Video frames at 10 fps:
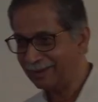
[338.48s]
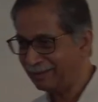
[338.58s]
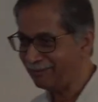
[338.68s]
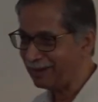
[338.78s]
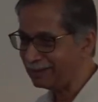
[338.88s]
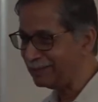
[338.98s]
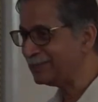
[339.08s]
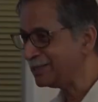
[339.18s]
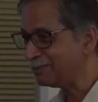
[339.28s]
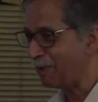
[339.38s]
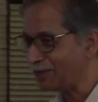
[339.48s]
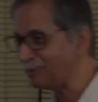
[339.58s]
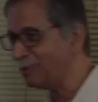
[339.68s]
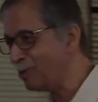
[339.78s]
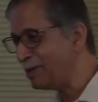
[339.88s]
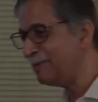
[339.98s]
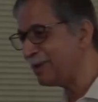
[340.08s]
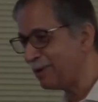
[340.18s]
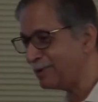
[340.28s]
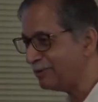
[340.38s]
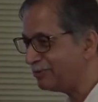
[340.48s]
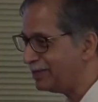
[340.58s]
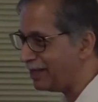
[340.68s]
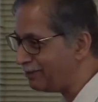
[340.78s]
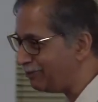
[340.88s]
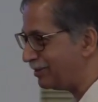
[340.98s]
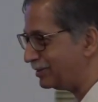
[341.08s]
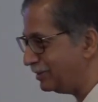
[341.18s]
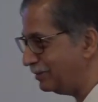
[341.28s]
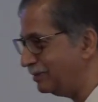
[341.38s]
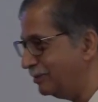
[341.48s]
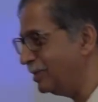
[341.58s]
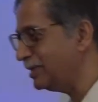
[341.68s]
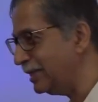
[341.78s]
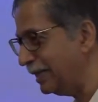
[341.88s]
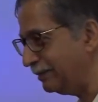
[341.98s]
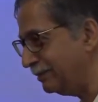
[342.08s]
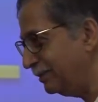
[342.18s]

In fact, this is possible only because of the other function. What is that?